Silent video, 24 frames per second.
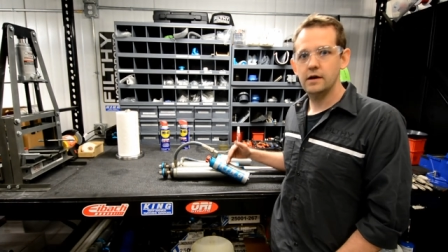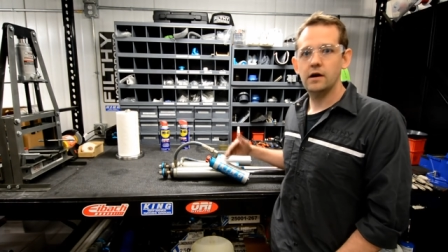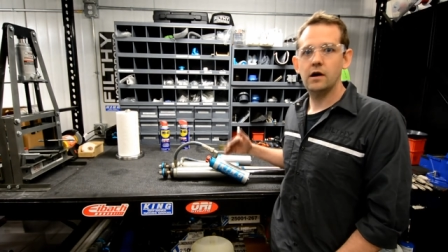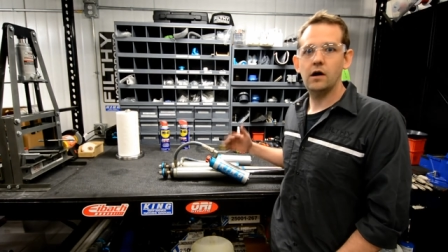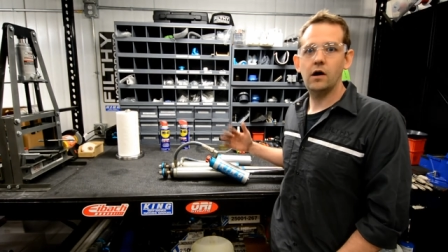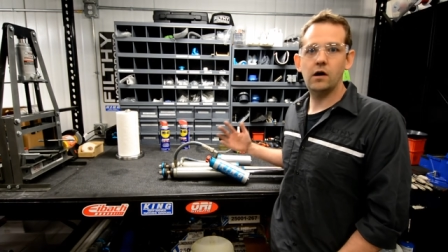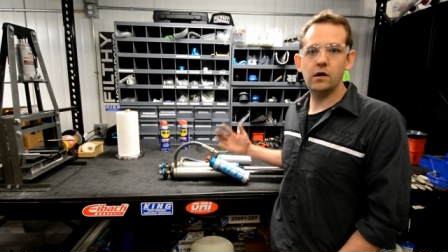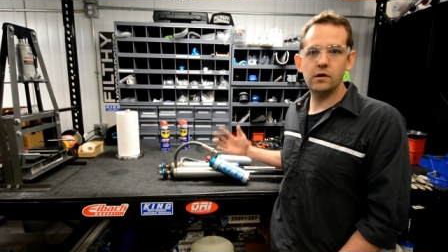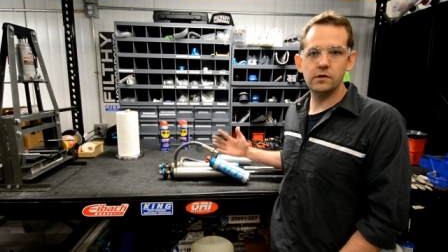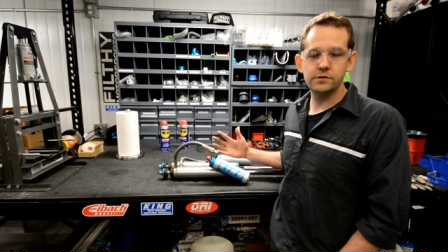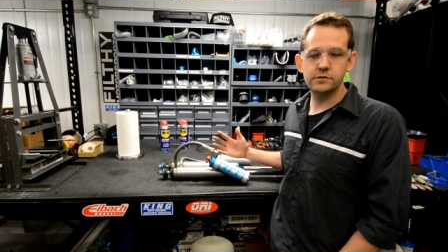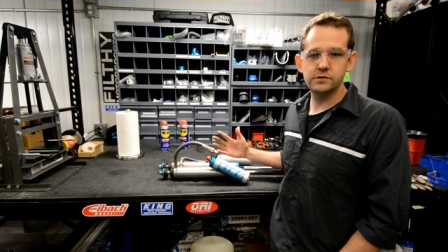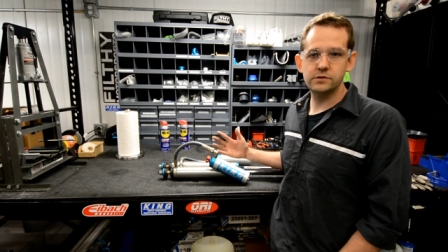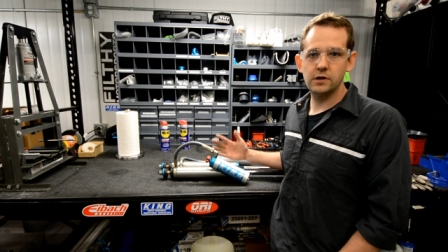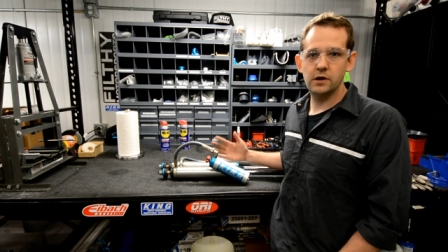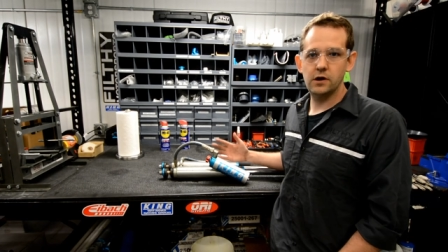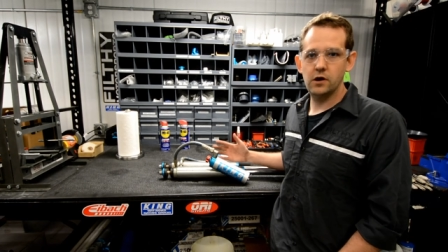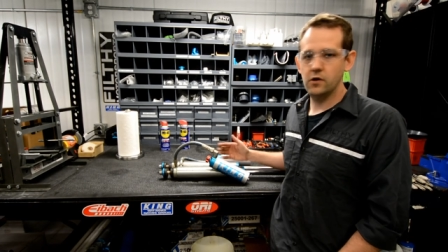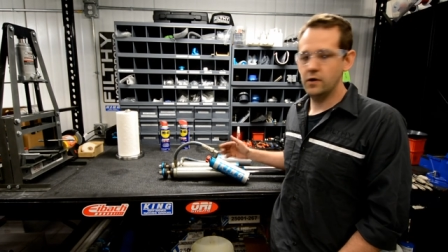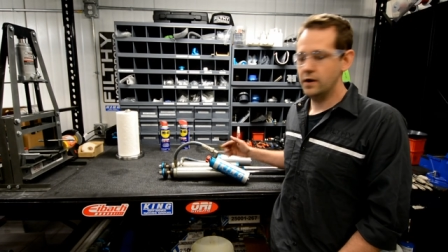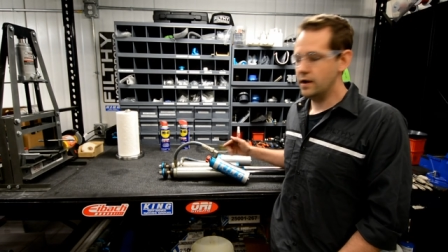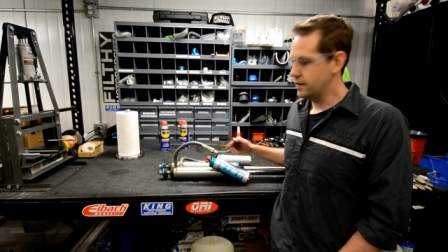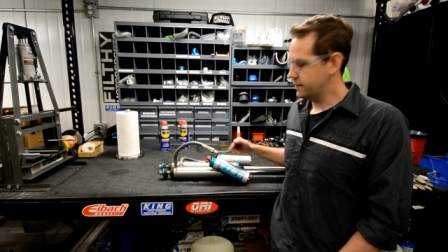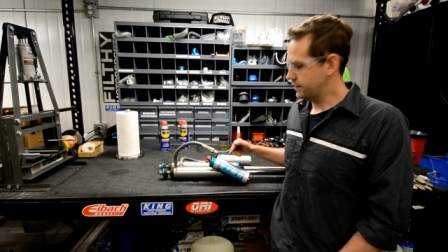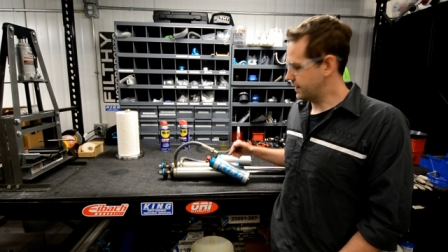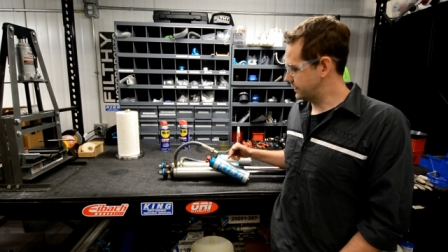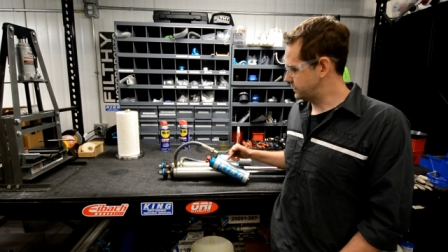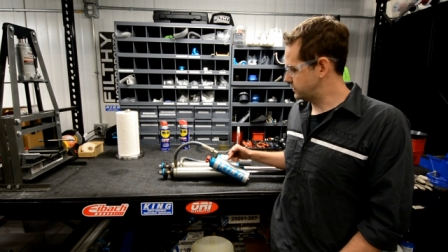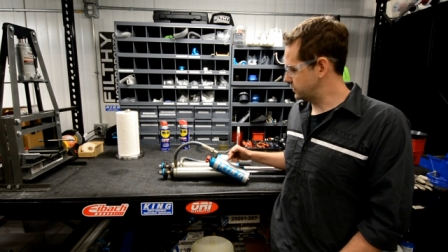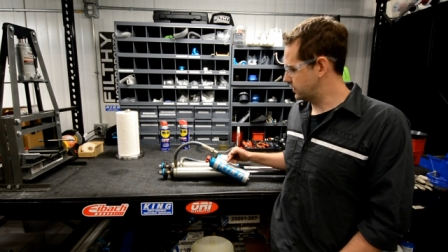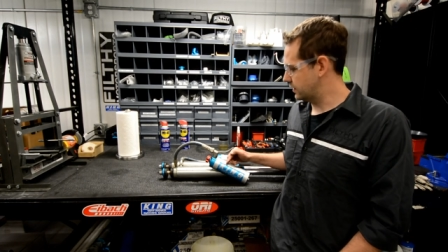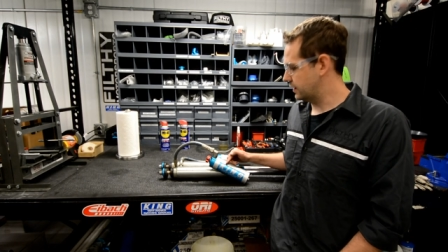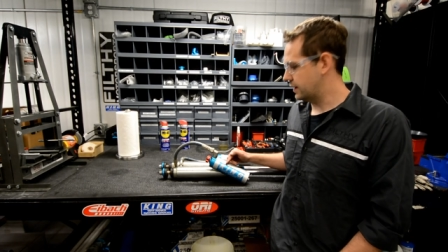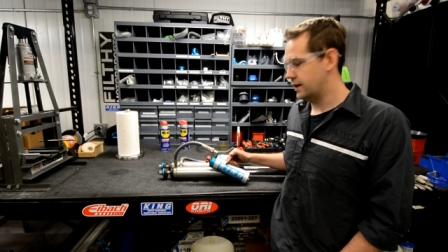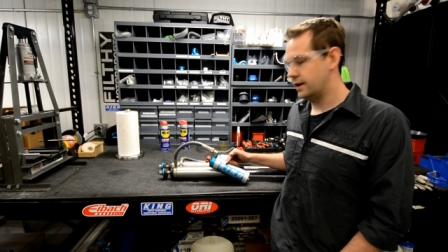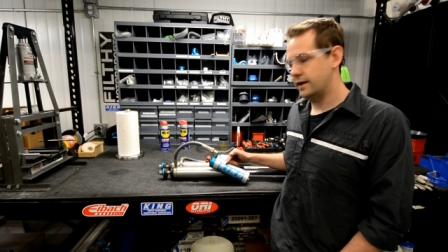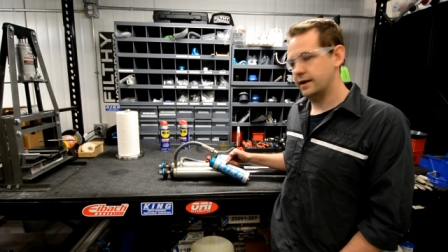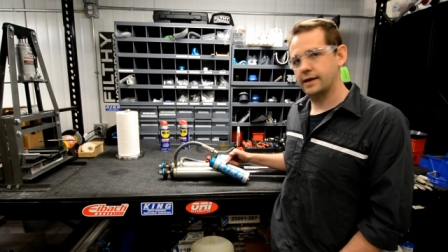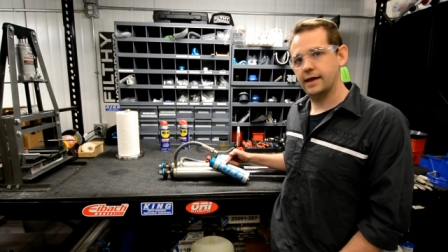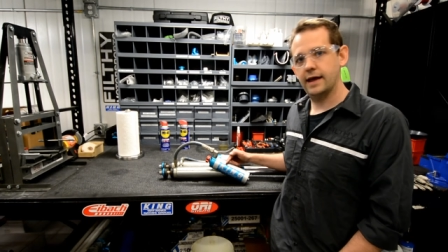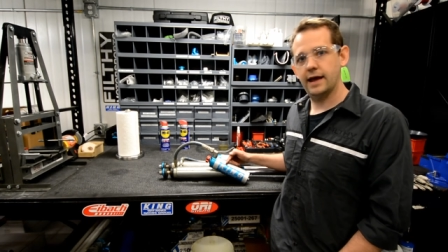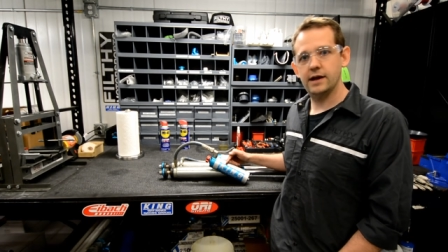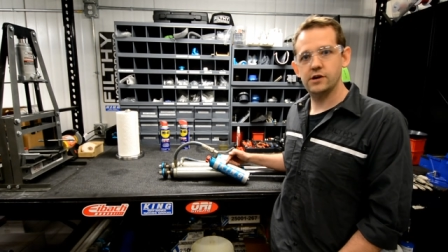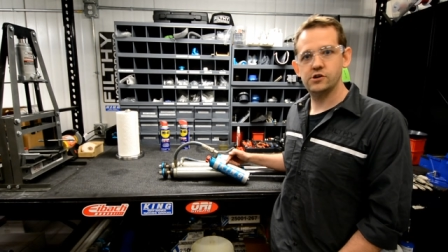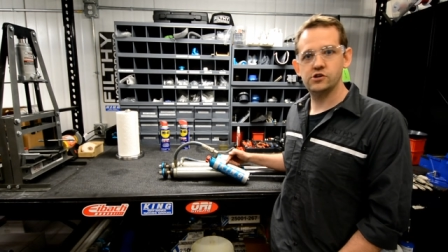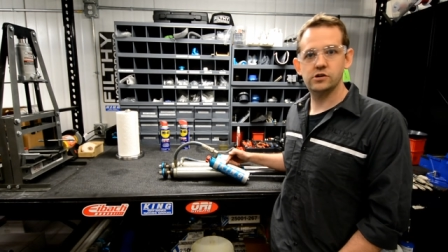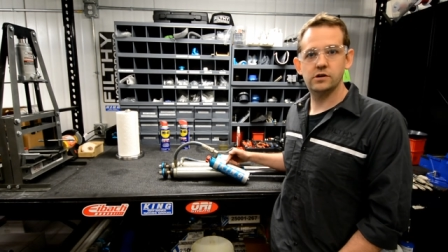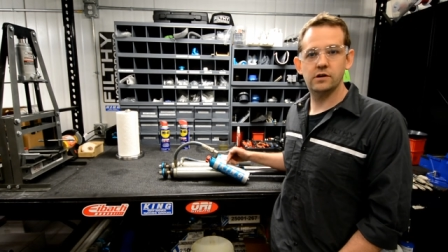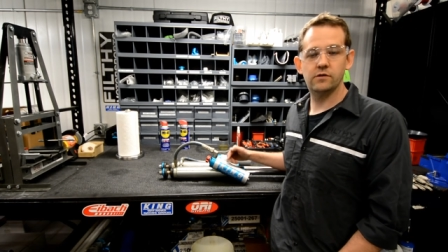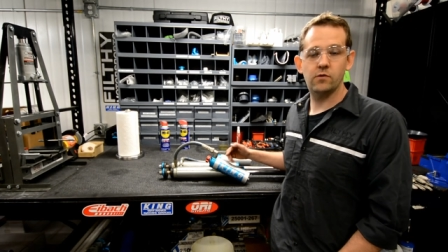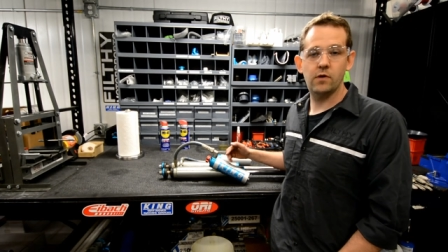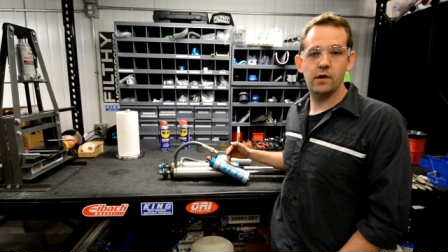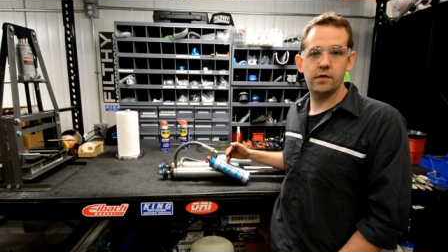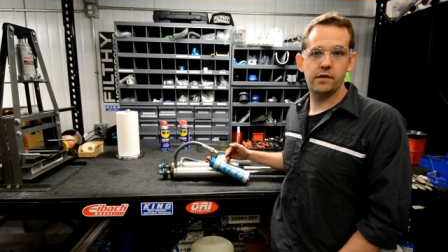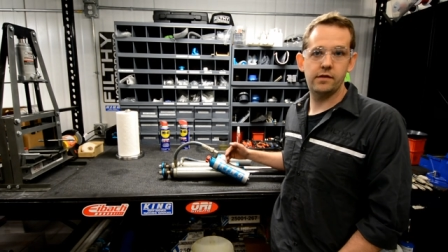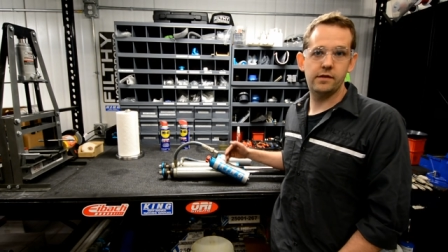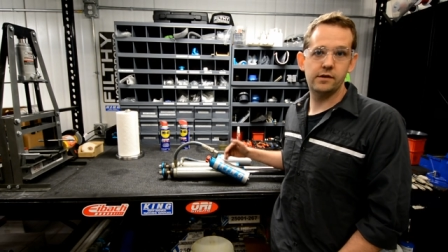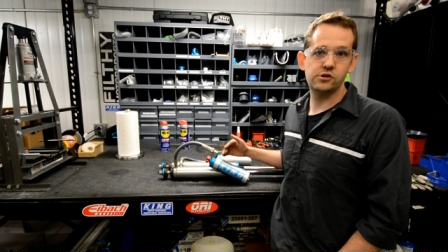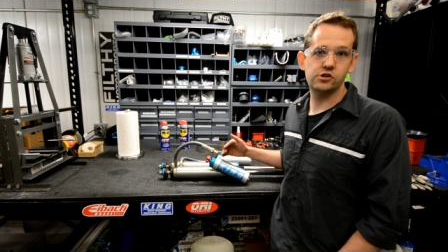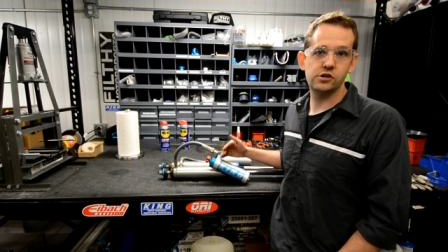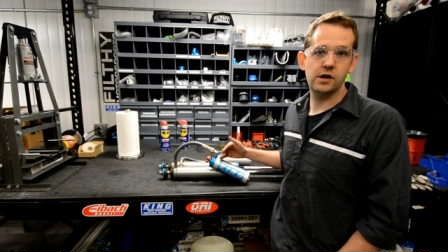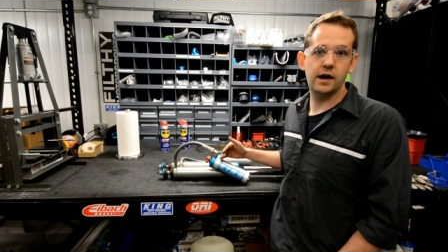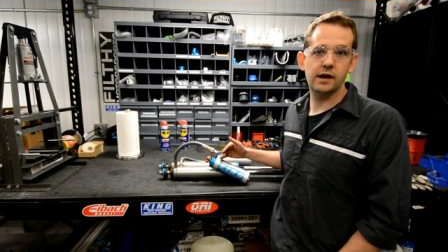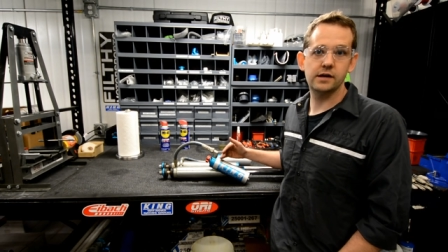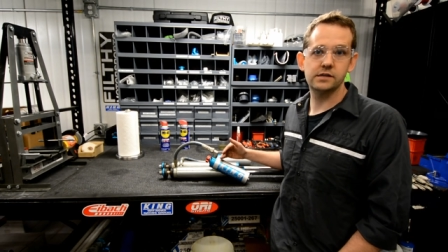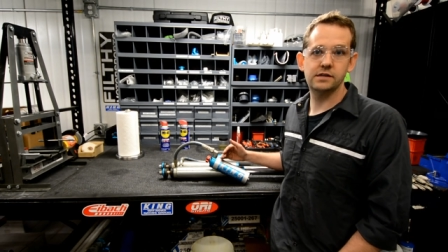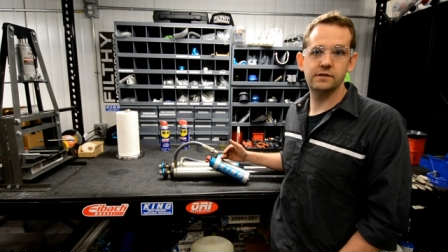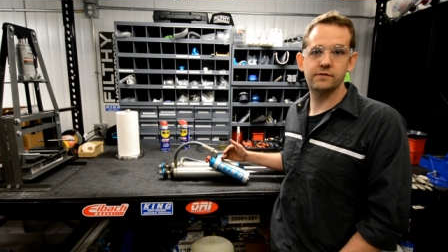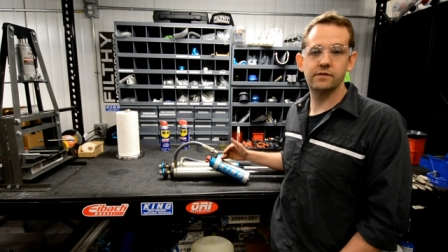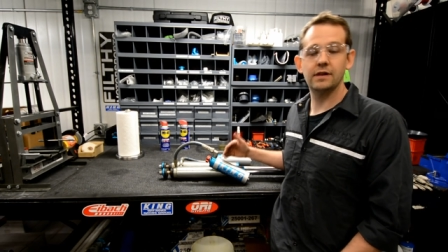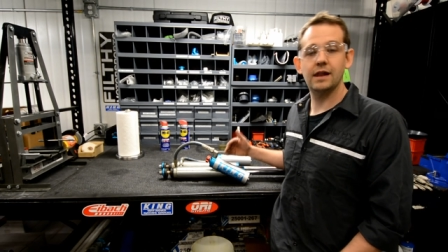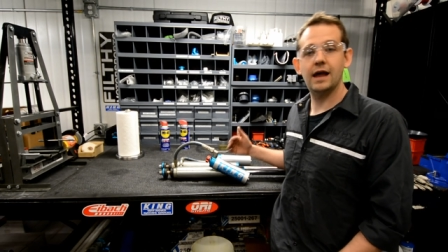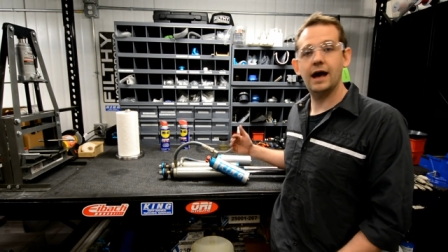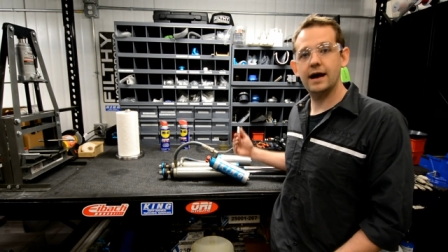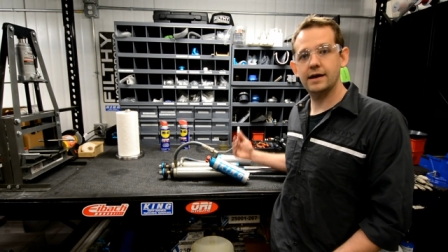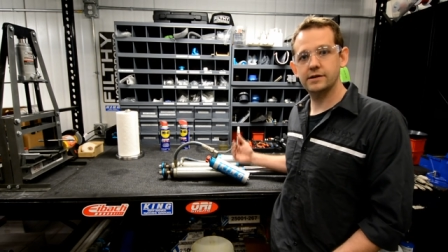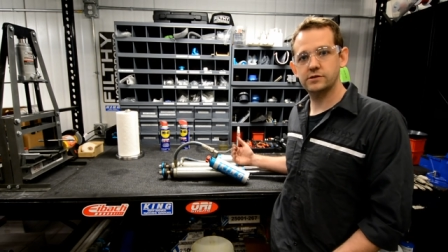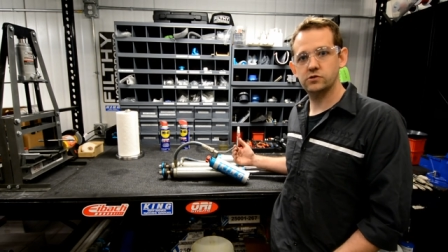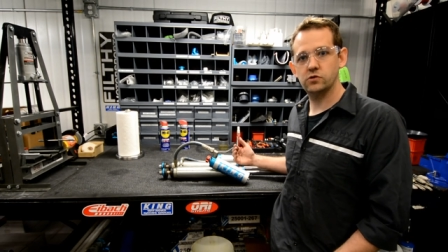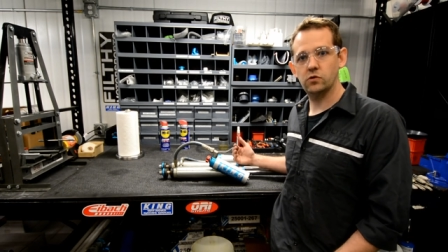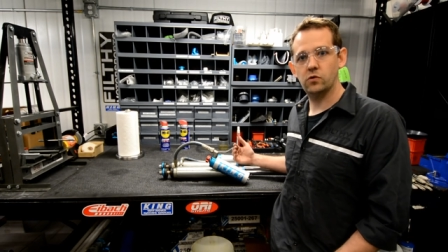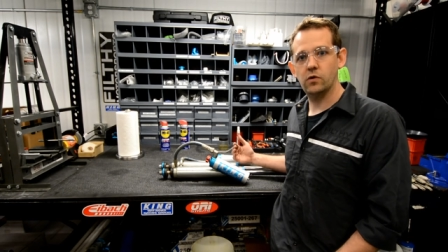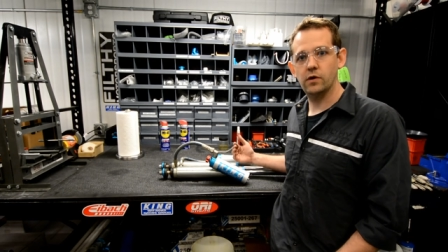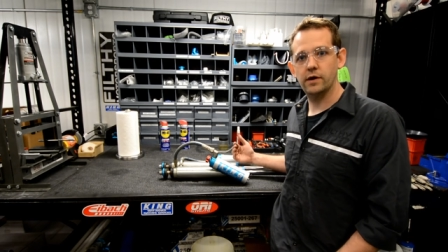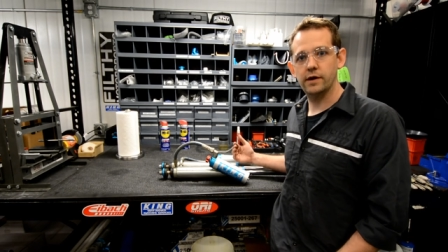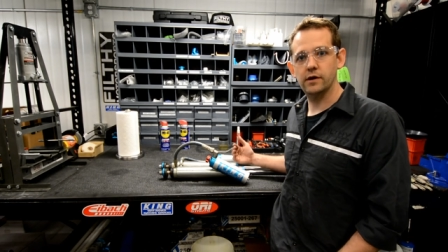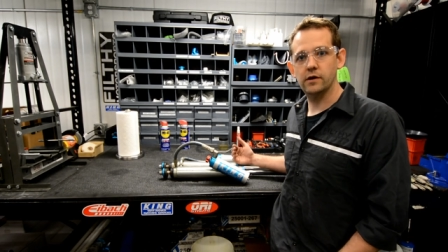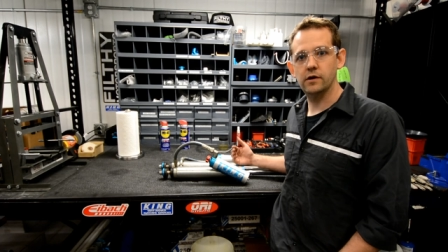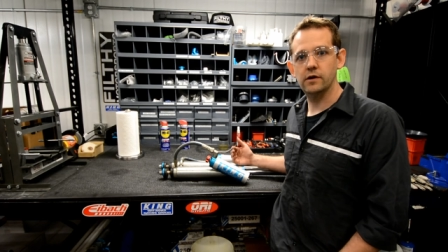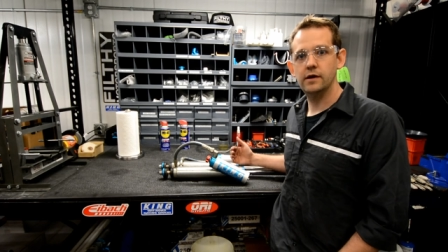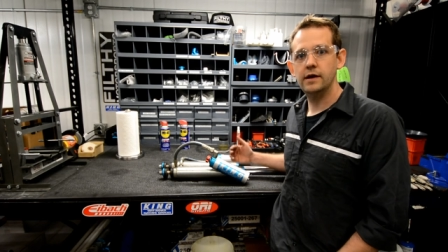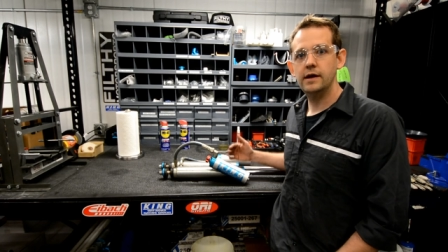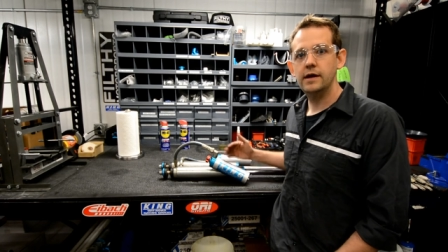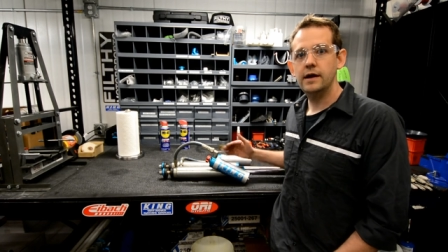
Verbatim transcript: Also, that's a good indication of whether the shocks have lost oil,